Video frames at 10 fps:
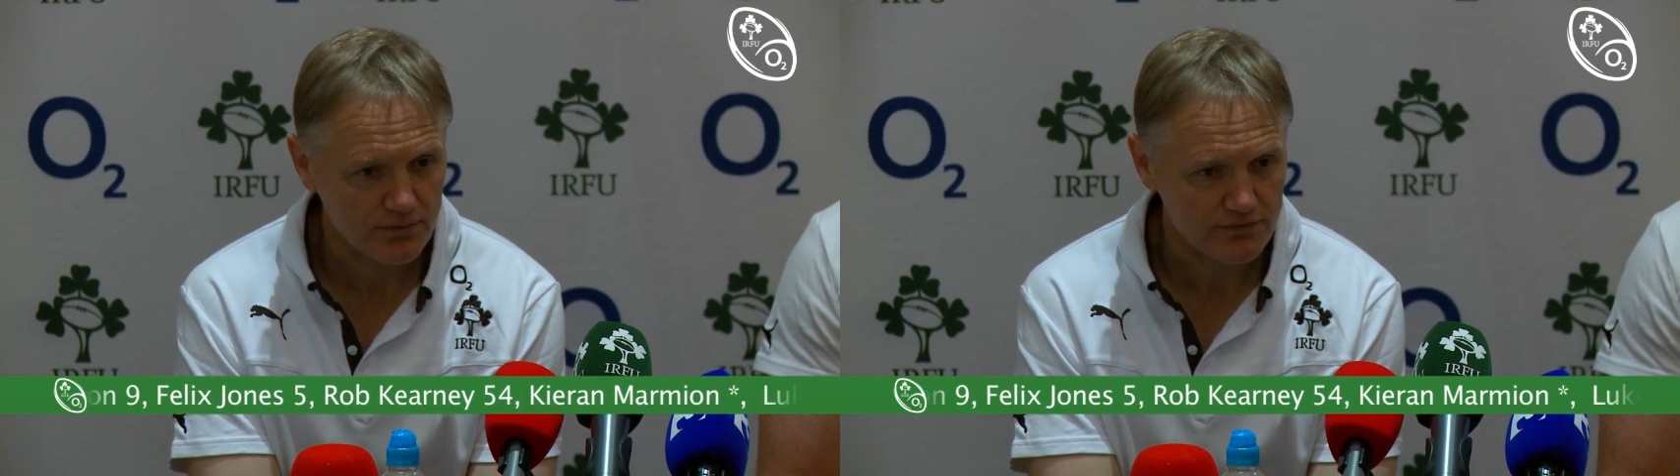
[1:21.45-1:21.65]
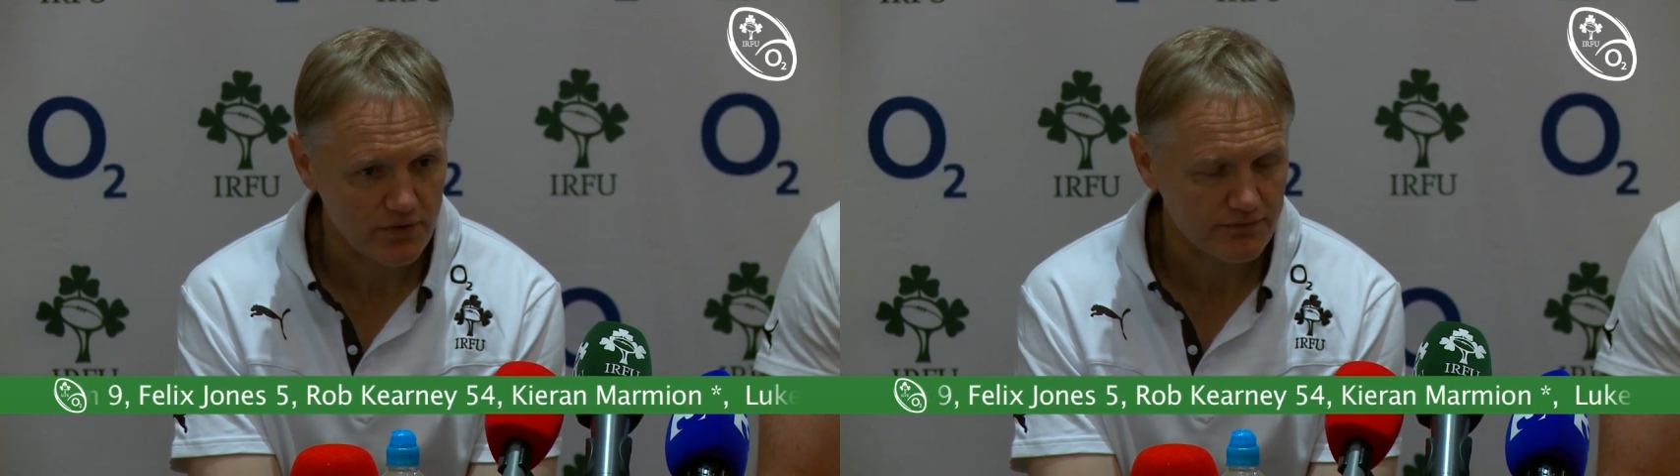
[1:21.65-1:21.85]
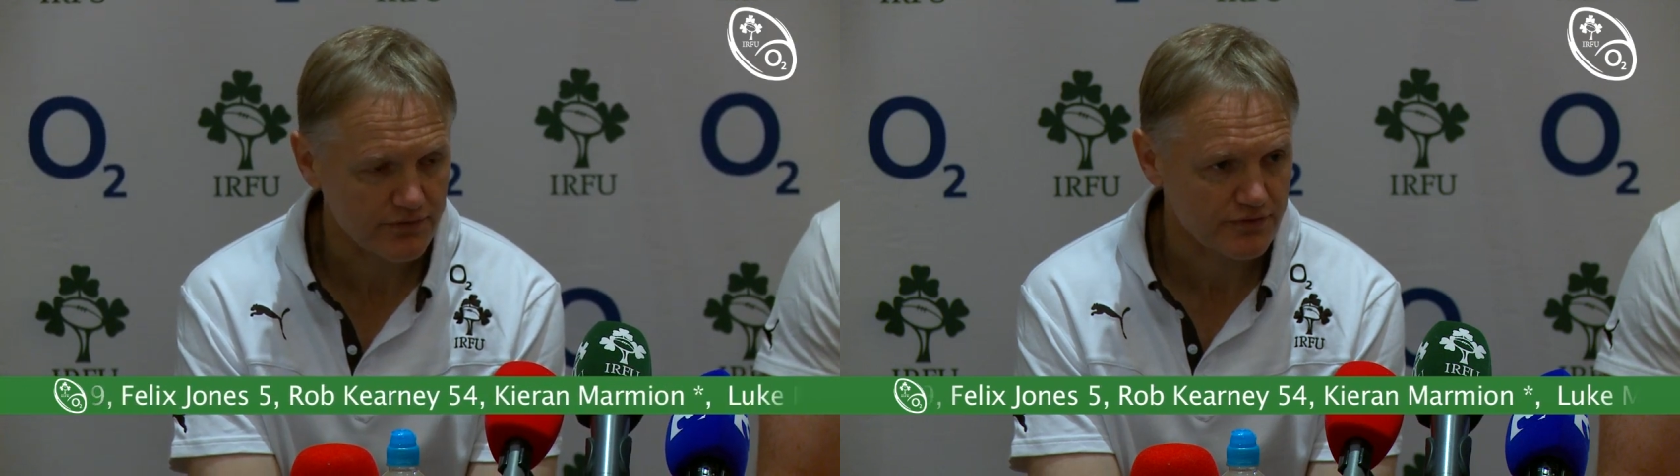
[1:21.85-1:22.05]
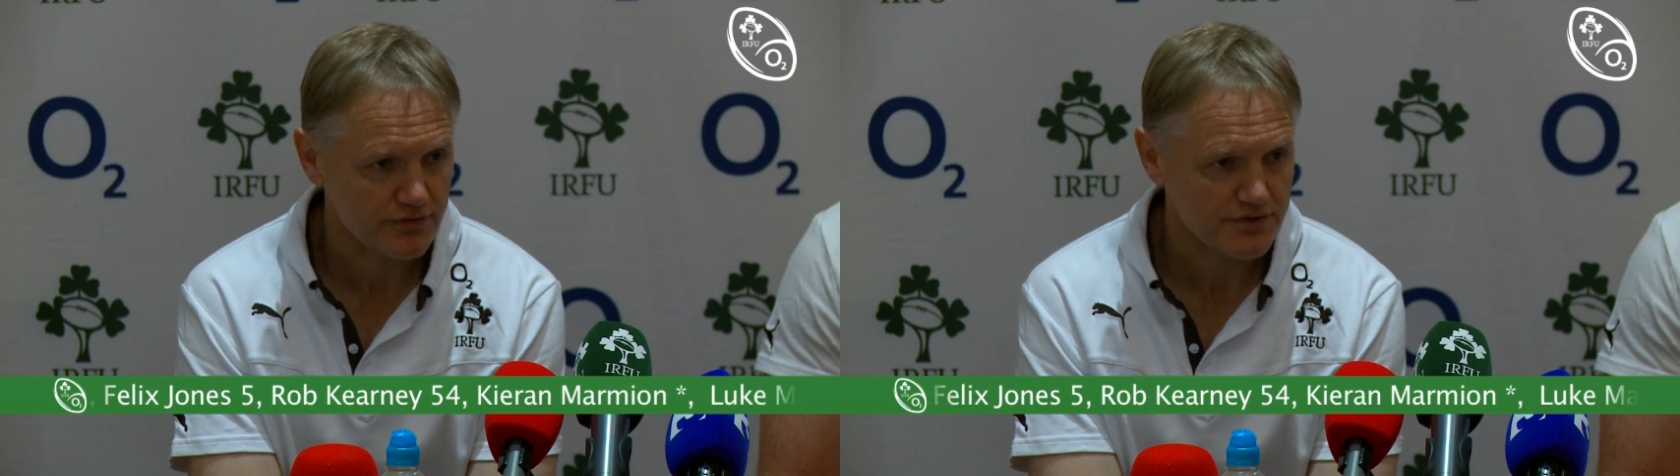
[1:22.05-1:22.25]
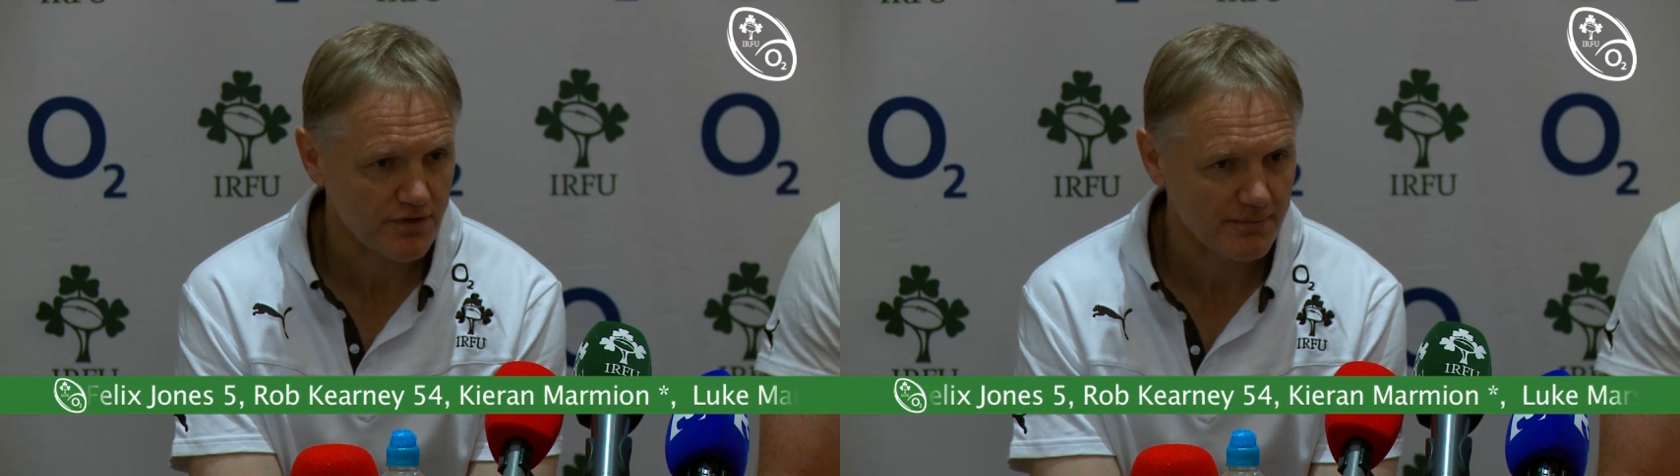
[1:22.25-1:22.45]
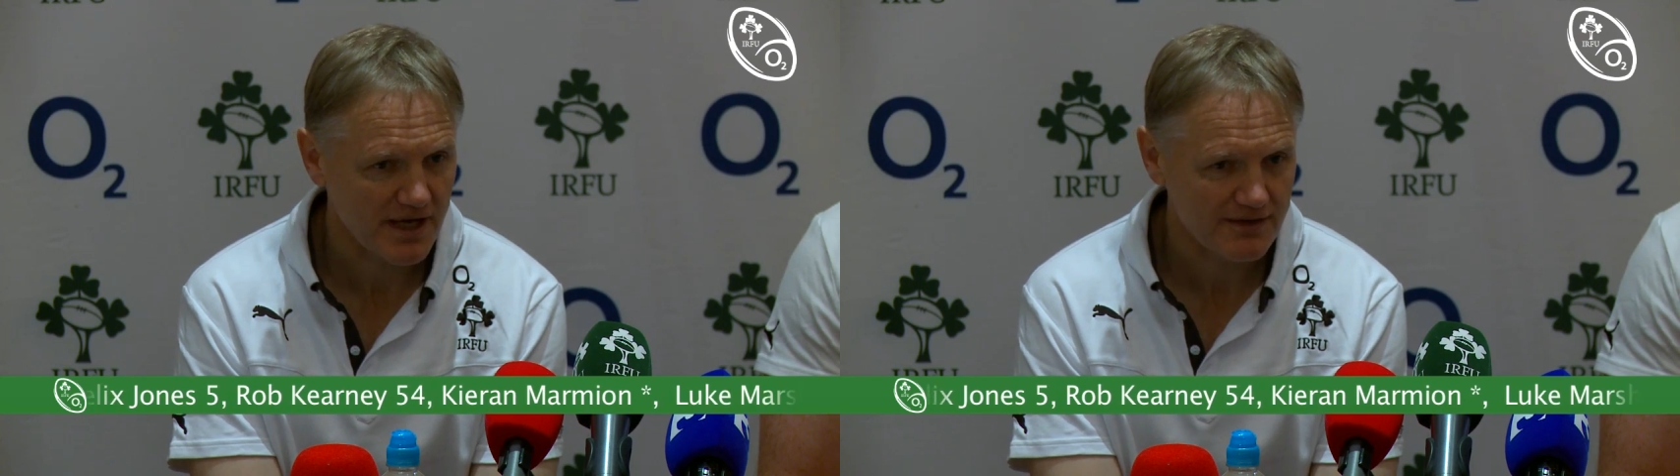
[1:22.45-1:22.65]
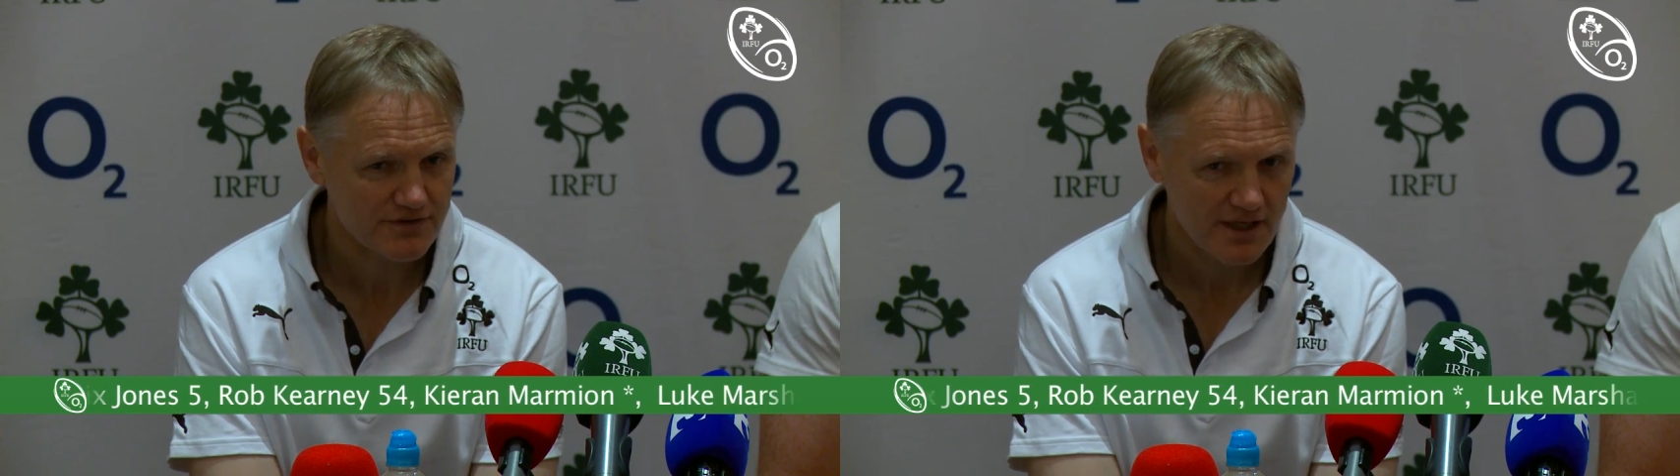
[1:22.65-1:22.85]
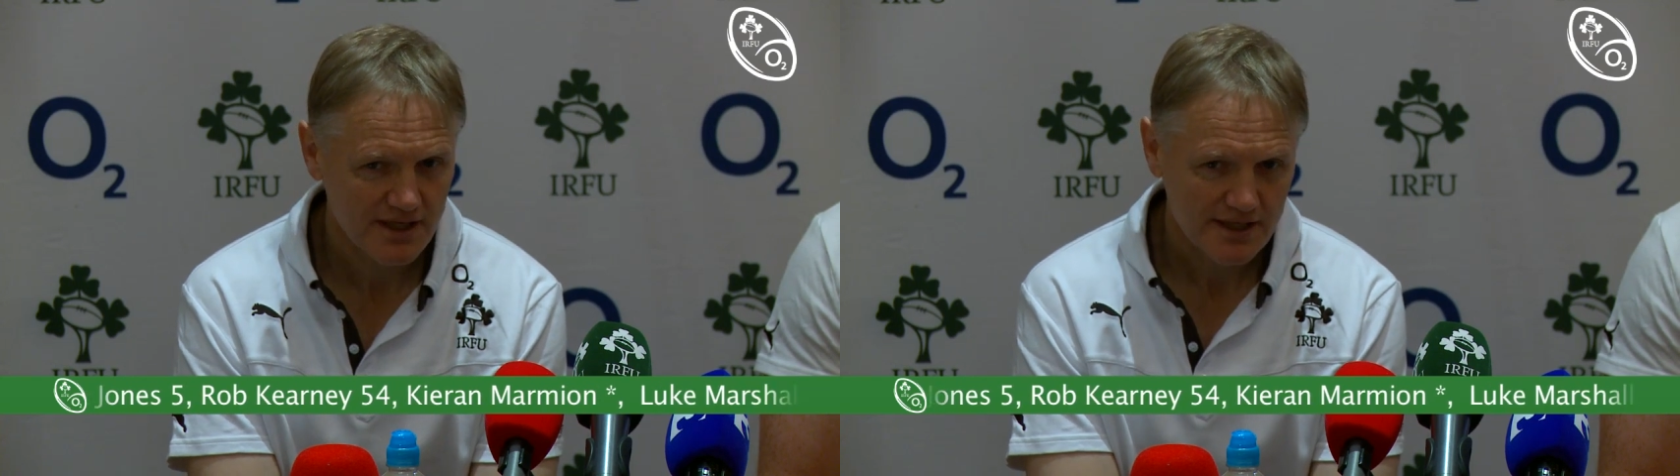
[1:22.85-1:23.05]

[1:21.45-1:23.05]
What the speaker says: we've gone for three scrum halves.